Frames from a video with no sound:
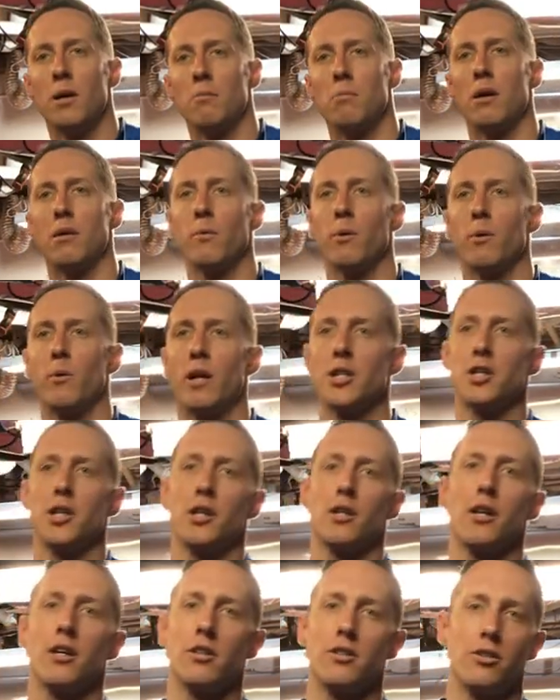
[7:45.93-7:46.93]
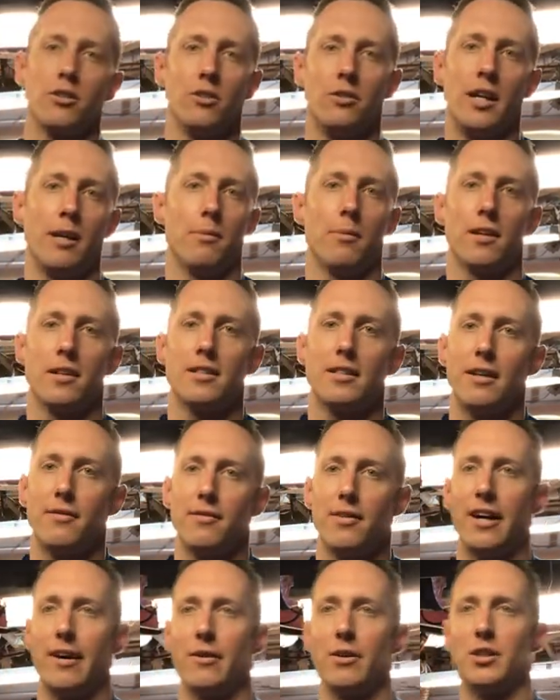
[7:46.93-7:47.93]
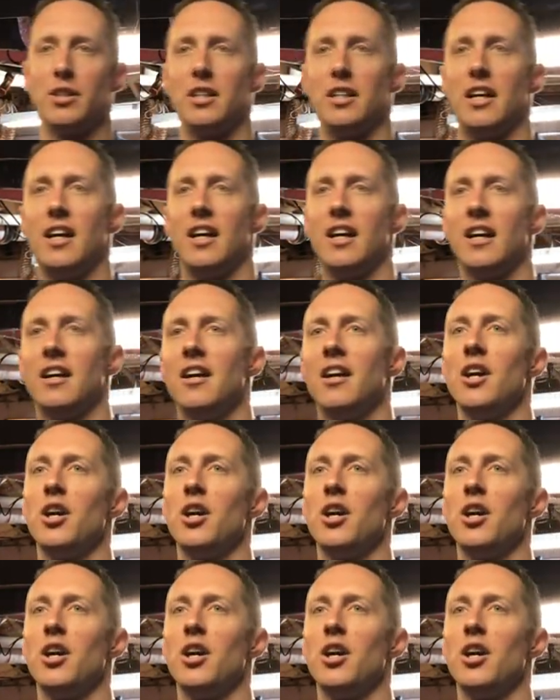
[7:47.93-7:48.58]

probably watching Cartoon Network seven hours a day.